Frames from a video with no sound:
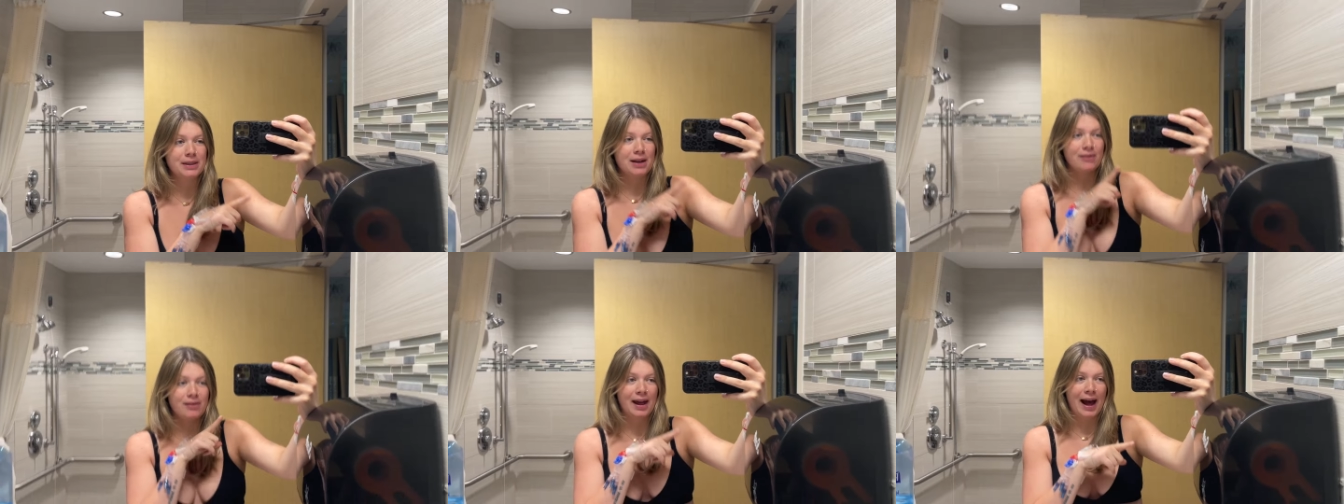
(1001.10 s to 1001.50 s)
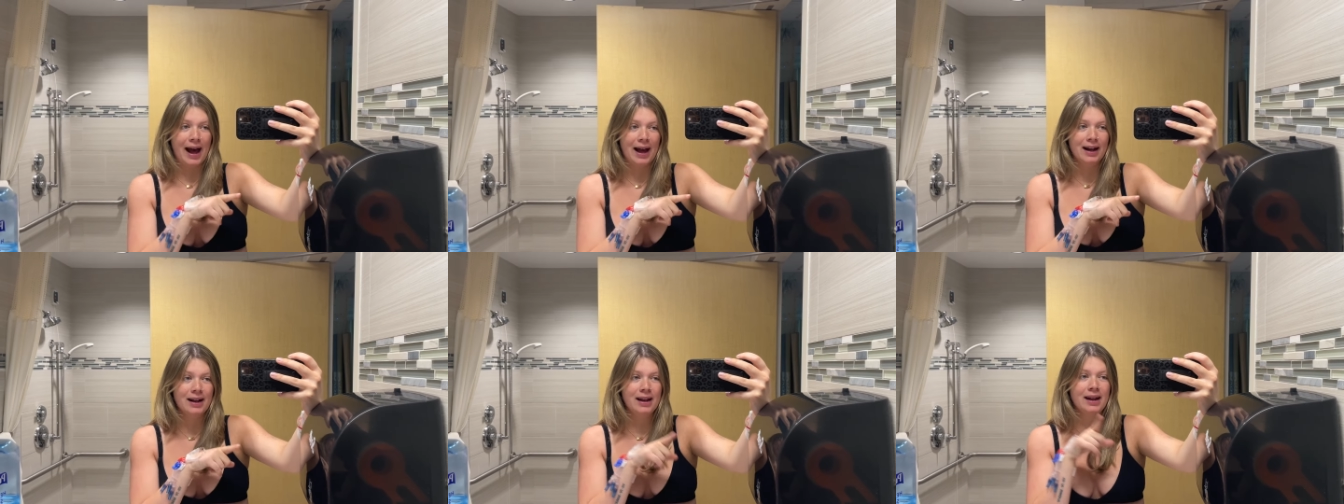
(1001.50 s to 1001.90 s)
of
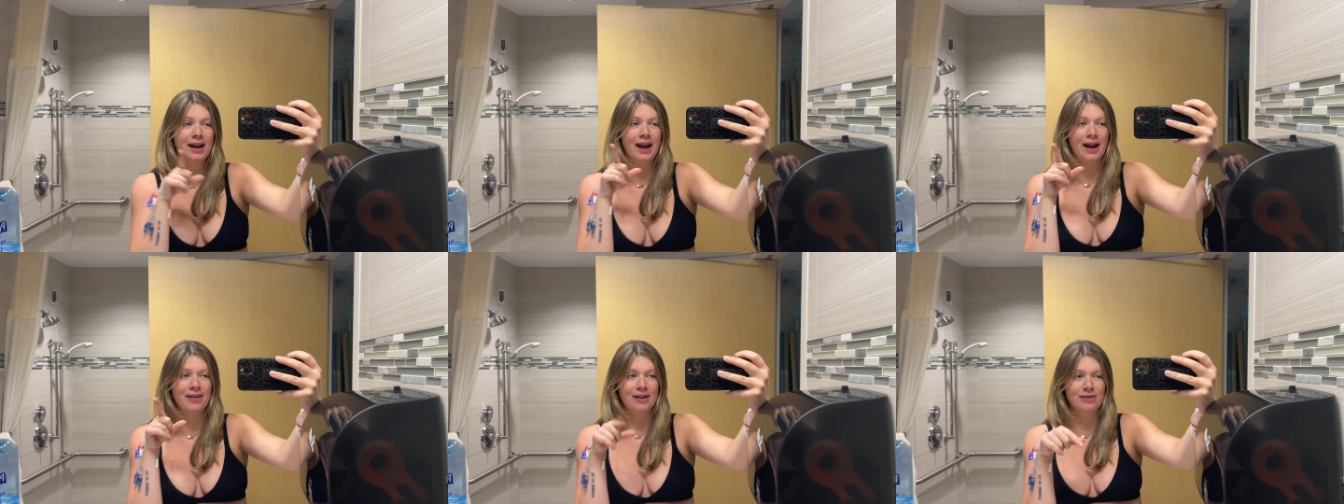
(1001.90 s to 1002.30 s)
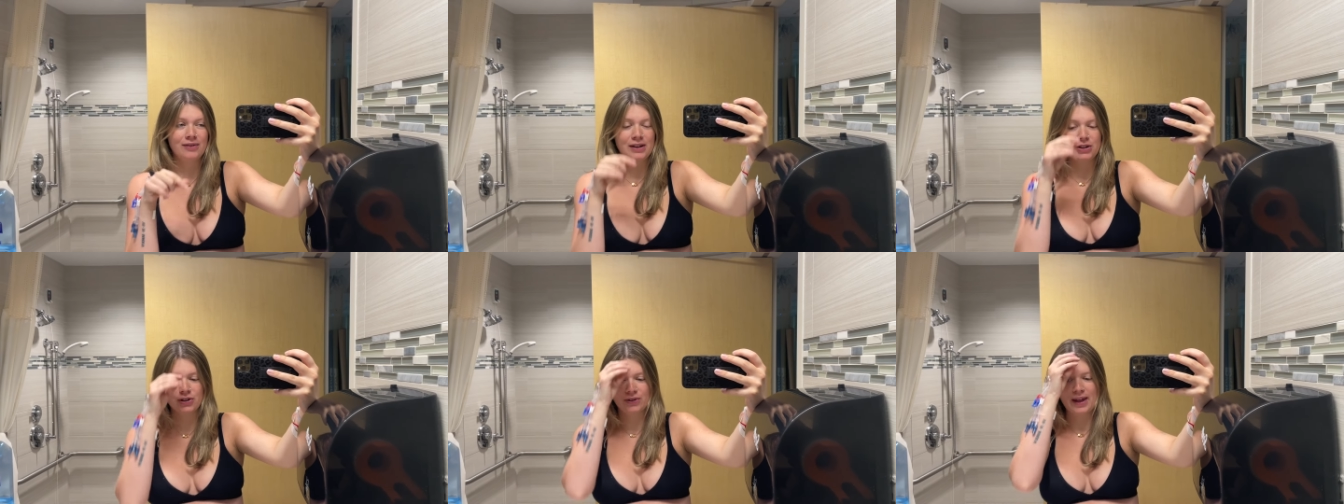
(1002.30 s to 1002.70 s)
that and then
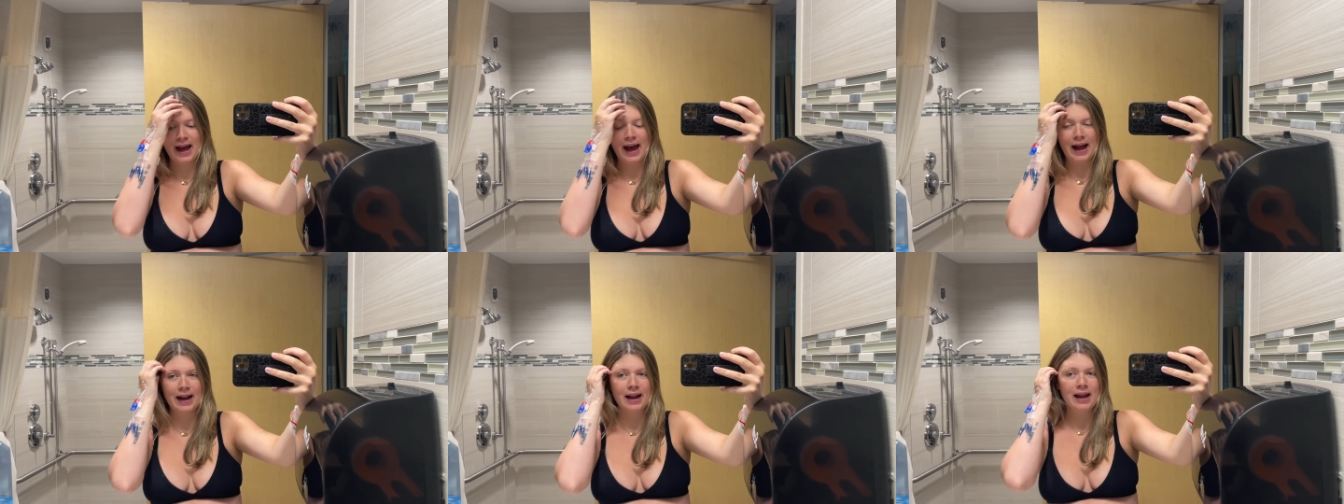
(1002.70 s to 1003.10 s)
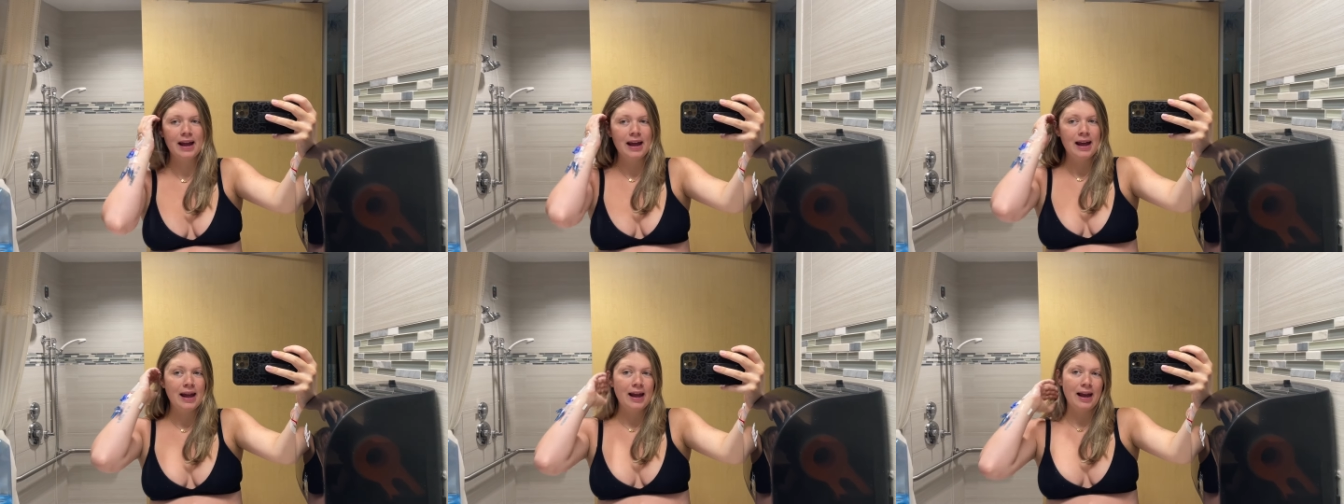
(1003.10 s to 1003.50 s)
feature that
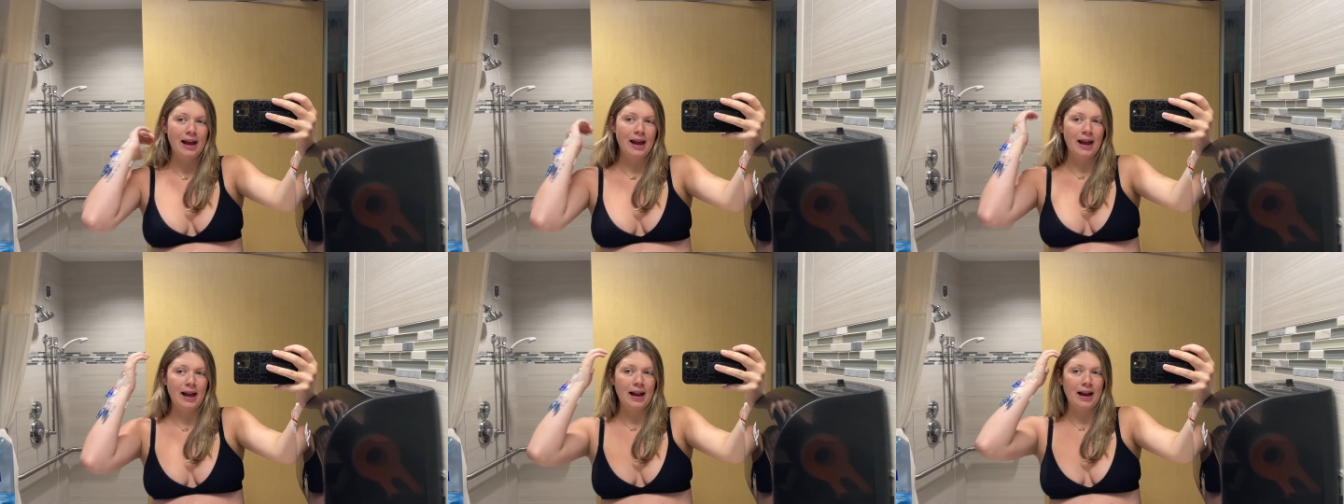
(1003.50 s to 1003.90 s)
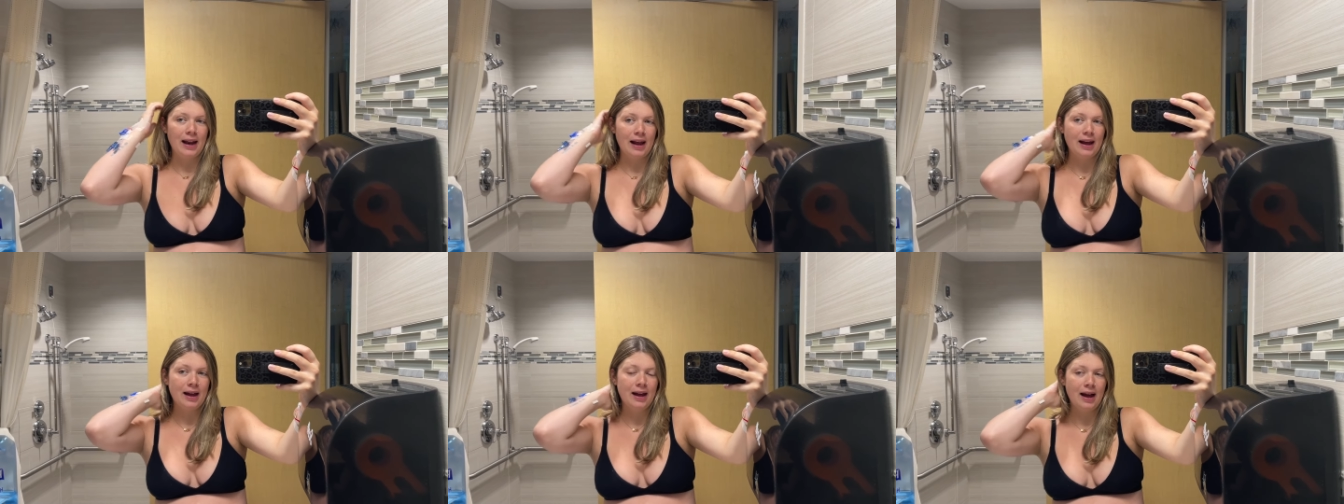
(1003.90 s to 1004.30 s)
in
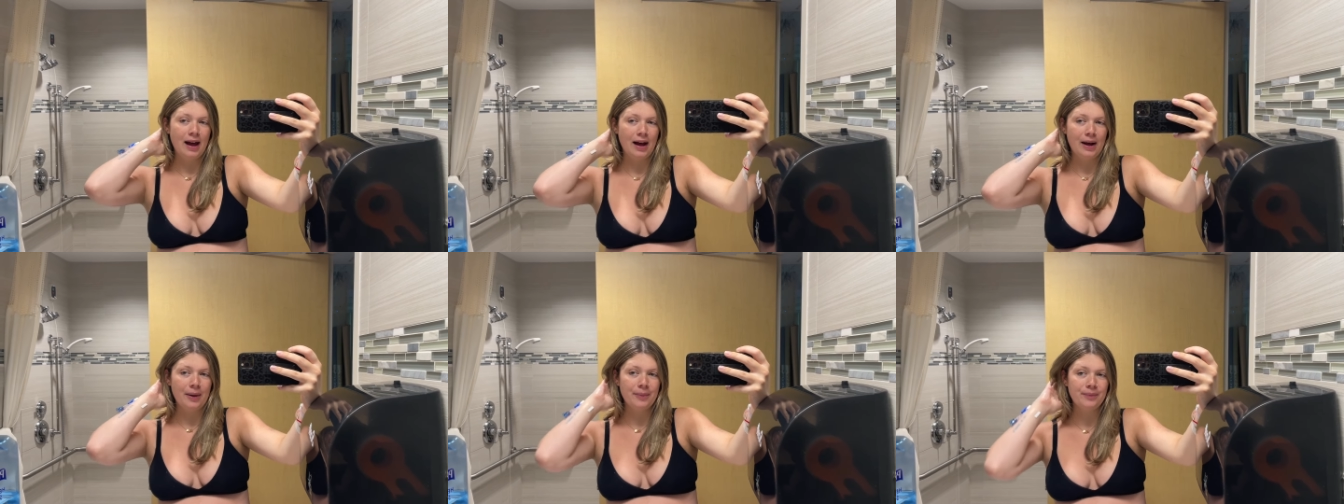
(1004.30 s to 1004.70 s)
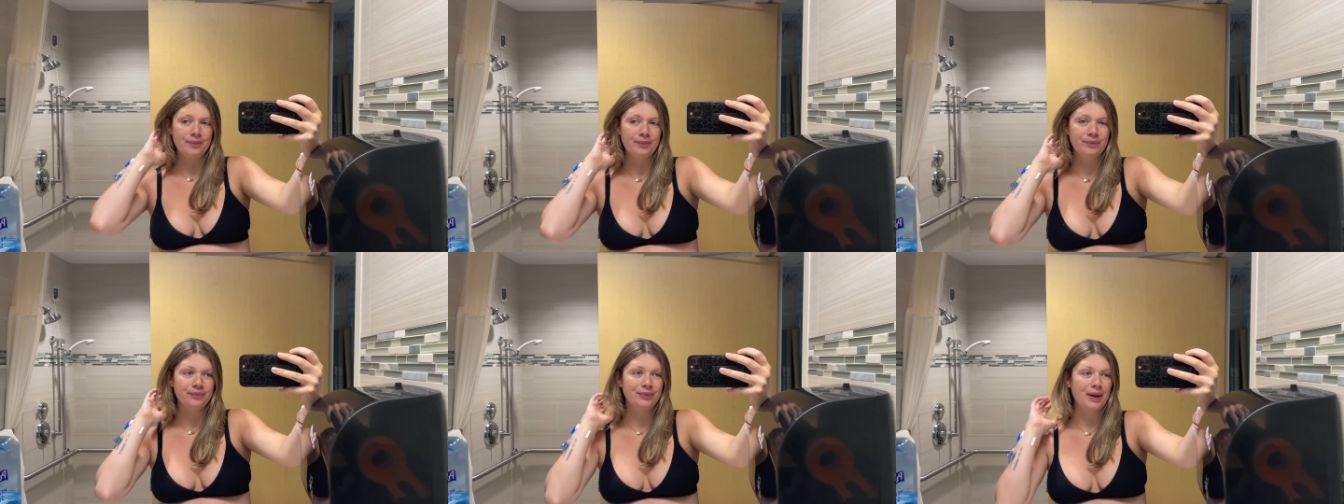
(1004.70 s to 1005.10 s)

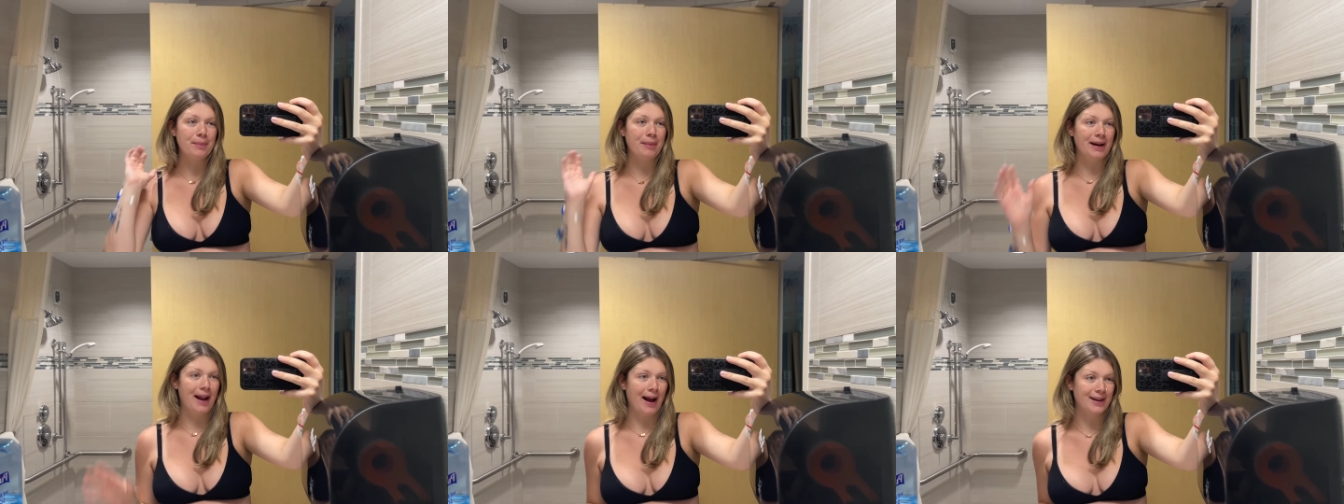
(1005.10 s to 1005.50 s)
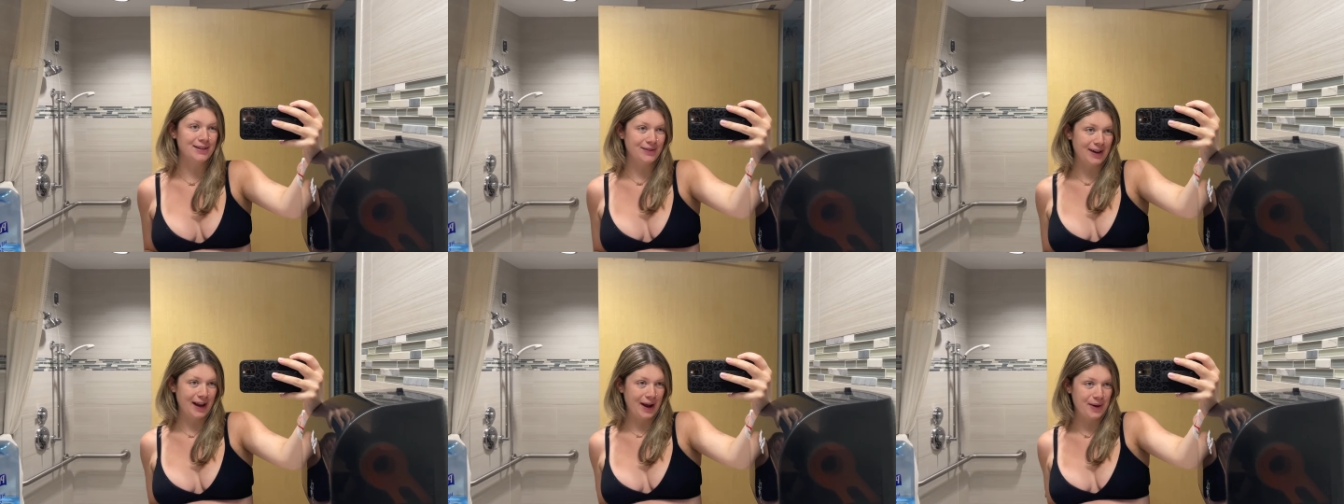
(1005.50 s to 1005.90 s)
um, my next
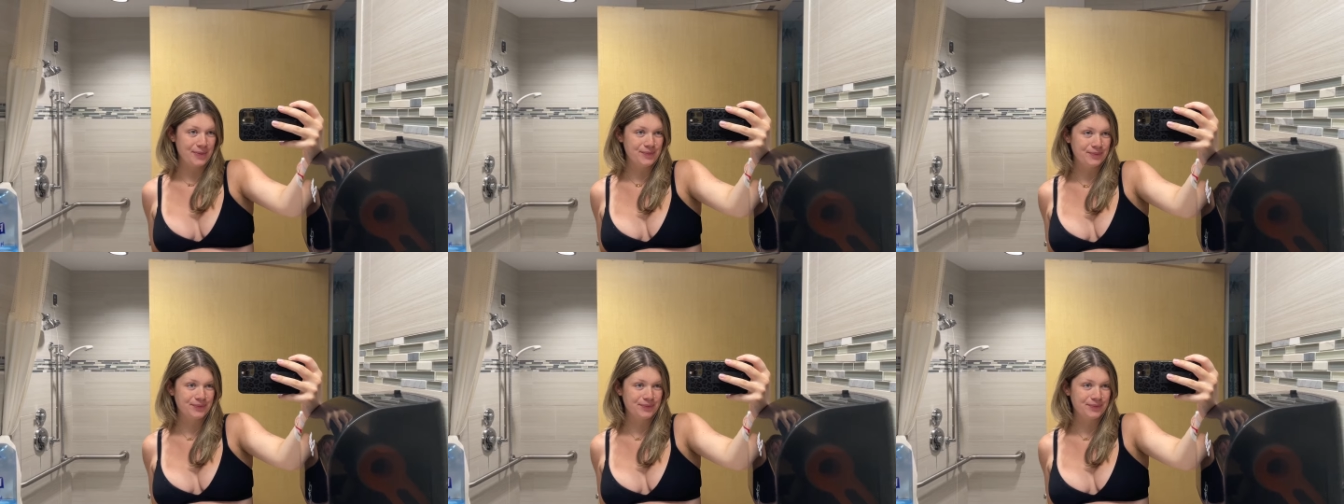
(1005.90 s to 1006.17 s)
video.